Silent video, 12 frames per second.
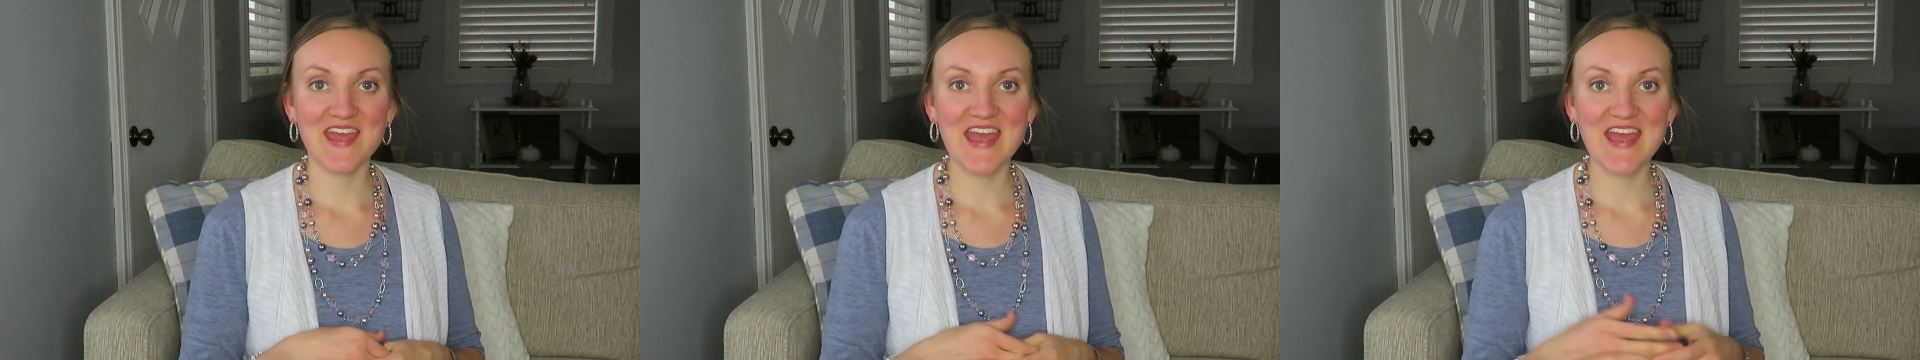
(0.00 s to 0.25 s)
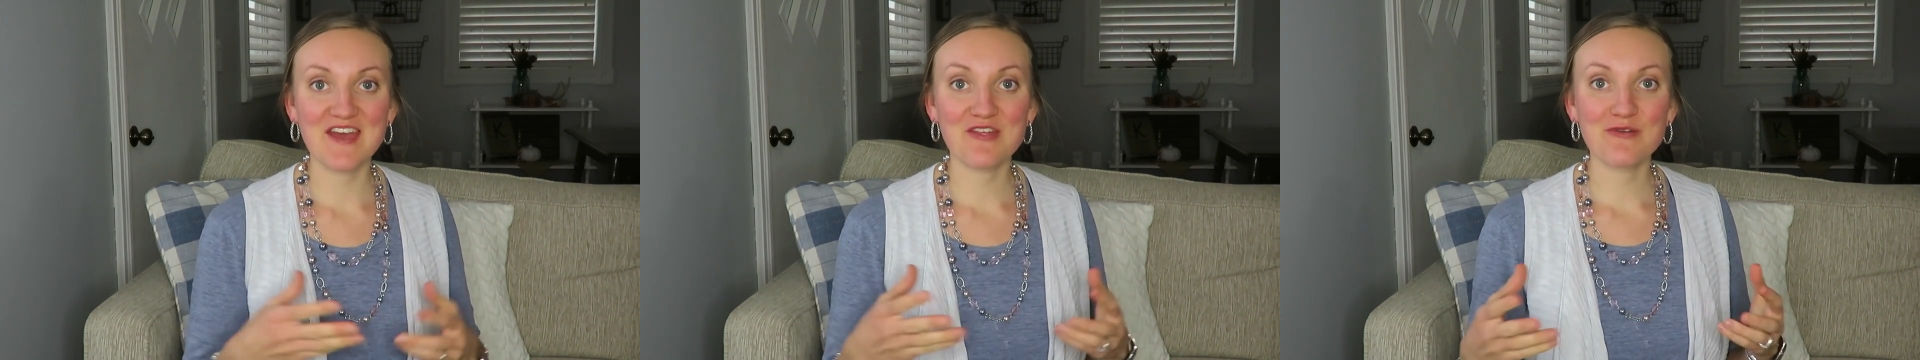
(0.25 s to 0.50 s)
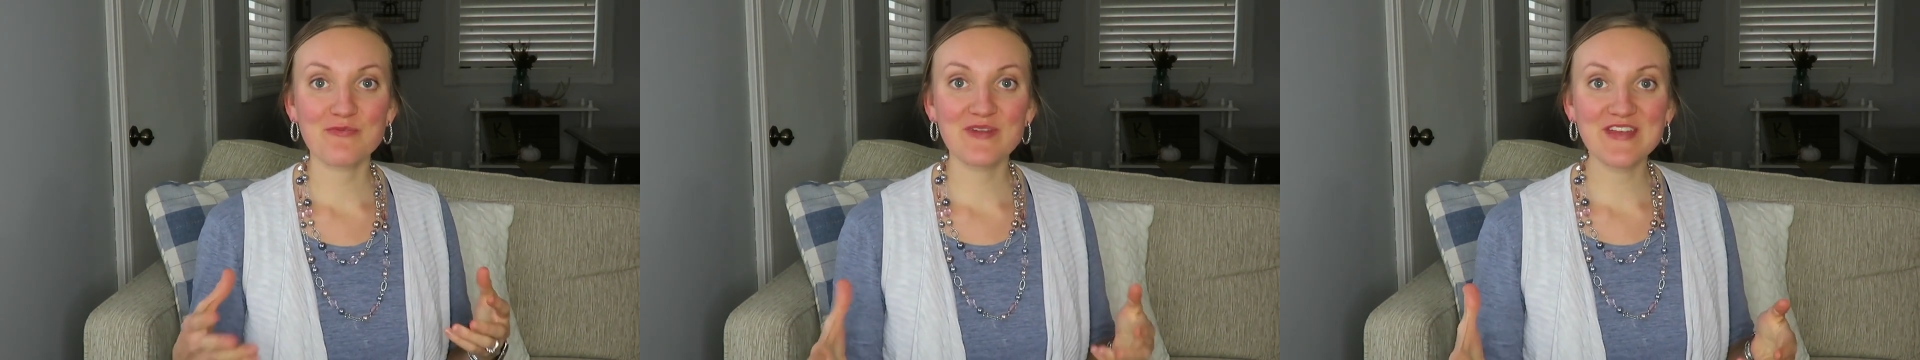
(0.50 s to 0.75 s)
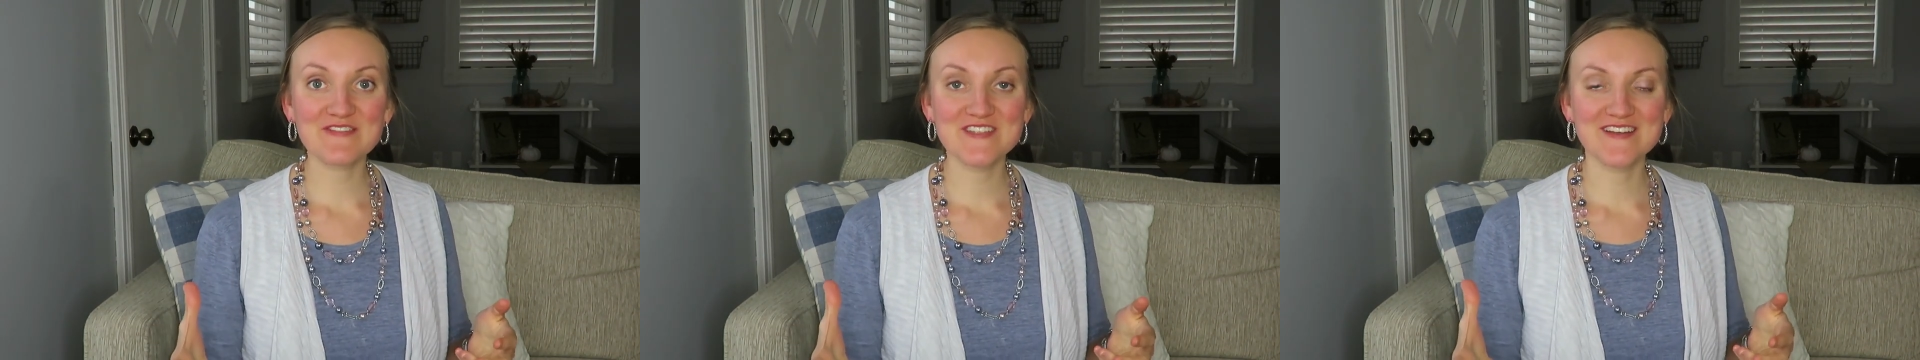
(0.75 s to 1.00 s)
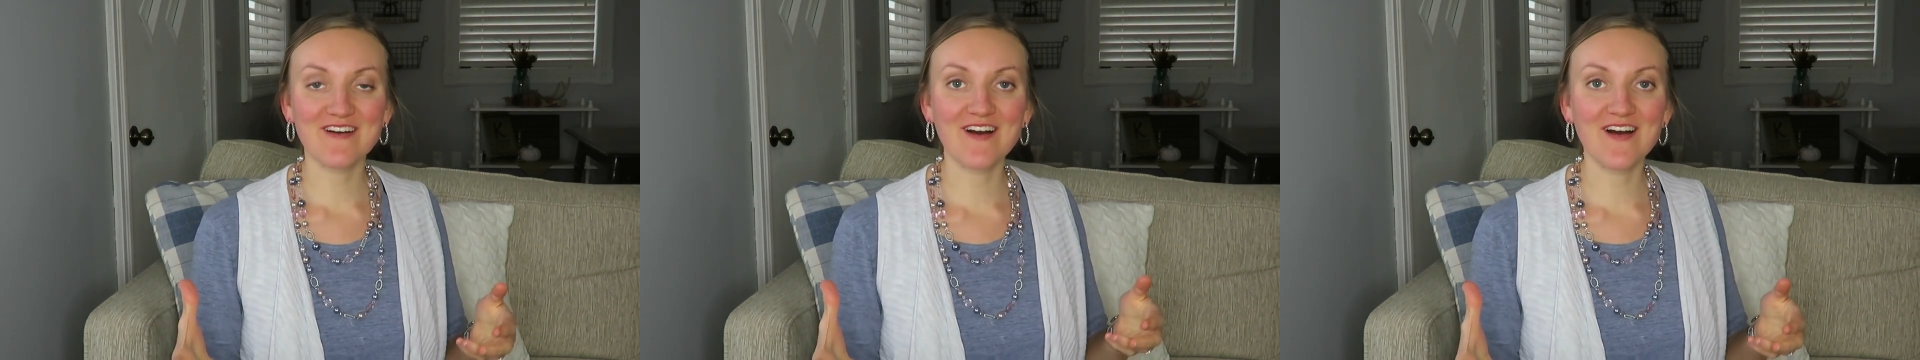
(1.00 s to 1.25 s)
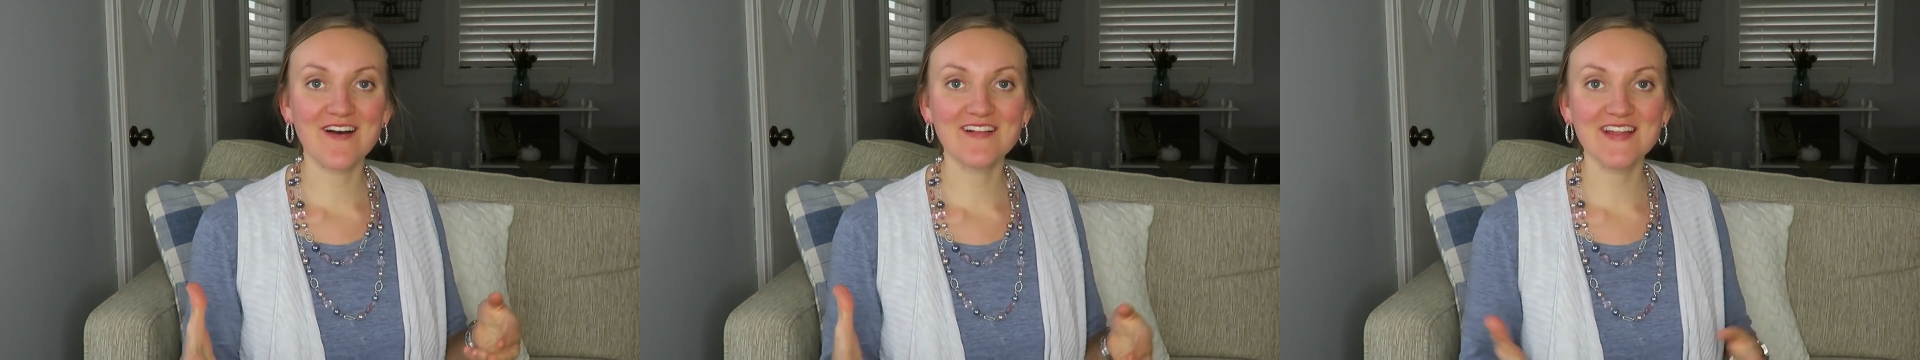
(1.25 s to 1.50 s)
a thrift
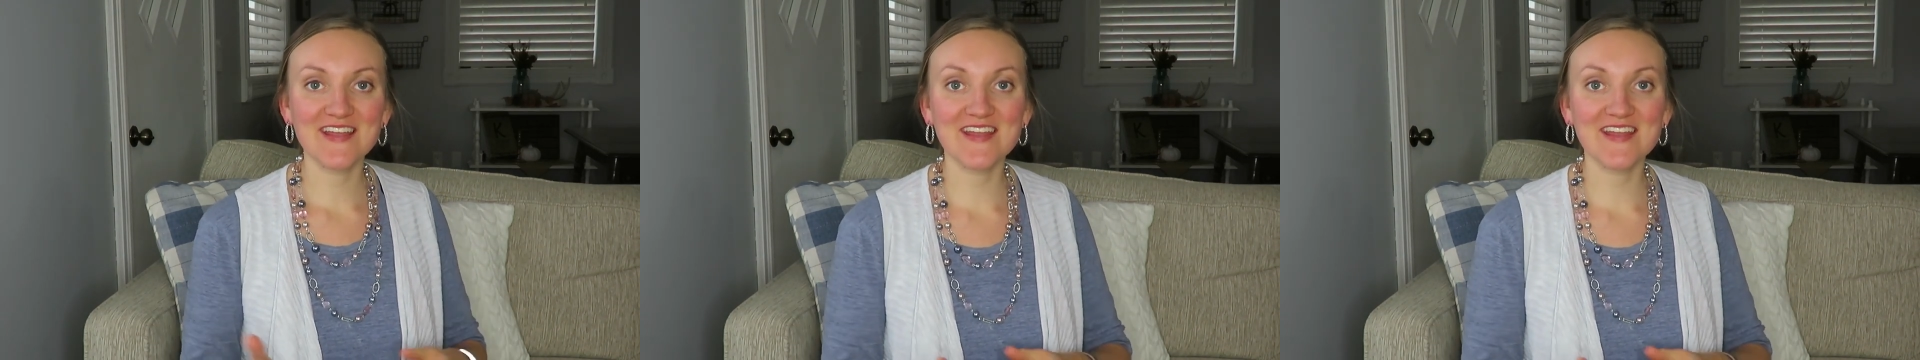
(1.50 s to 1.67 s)
haul.